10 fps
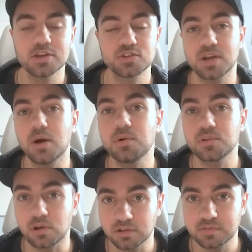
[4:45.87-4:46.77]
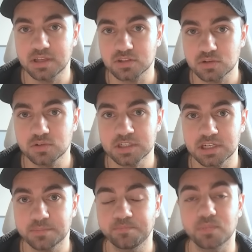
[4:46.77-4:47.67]
So now with all of the
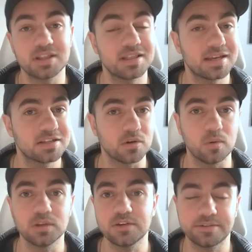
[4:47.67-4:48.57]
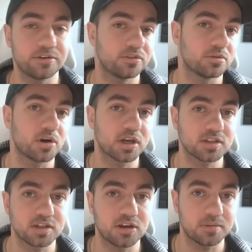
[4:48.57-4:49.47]
uncertainty, I think that it's only fair for the
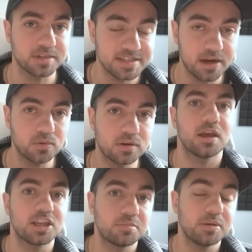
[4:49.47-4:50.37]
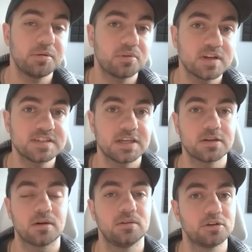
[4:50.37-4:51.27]
market to come down and maybe price
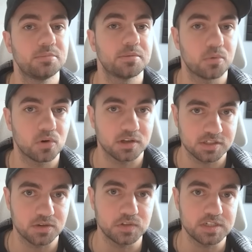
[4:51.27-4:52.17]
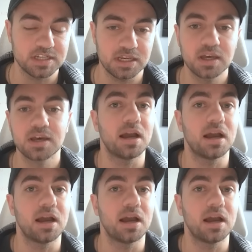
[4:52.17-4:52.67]
in a little bit more uncertainty.